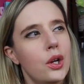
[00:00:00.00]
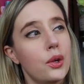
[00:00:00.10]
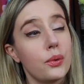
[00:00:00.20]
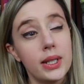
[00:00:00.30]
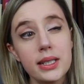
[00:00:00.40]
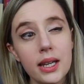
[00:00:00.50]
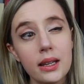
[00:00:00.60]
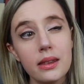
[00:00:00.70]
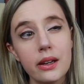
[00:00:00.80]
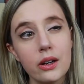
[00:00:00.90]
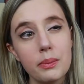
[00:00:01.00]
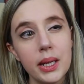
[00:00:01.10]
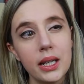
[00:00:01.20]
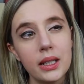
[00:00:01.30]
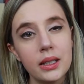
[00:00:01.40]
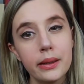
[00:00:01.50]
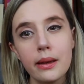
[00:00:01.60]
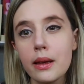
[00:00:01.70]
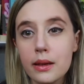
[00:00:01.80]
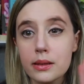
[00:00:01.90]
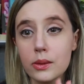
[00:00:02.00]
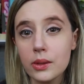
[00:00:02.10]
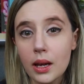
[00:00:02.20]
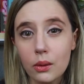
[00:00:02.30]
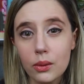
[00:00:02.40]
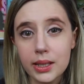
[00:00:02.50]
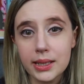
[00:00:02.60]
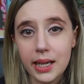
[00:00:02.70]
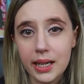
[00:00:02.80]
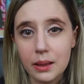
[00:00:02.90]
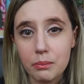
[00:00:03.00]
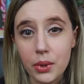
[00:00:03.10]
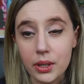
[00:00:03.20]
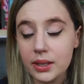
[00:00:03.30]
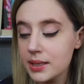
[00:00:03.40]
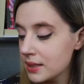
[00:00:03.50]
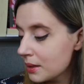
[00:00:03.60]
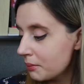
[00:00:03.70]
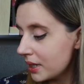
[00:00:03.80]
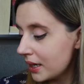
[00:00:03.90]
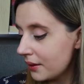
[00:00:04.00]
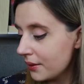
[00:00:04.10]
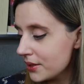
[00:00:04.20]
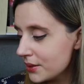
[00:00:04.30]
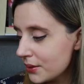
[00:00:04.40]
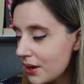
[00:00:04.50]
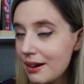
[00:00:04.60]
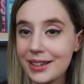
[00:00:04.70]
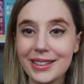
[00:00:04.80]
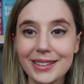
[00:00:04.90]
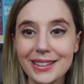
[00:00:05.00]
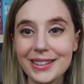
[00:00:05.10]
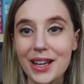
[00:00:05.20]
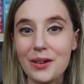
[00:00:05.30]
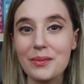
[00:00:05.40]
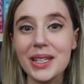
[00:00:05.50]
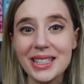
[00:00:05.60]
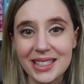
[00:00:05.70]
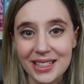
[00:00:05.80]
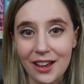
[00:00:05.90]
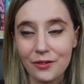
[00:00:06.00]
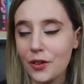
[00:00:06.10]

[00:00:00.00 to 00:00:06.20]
retail therapy. So not only did I get books, but I also got some stuff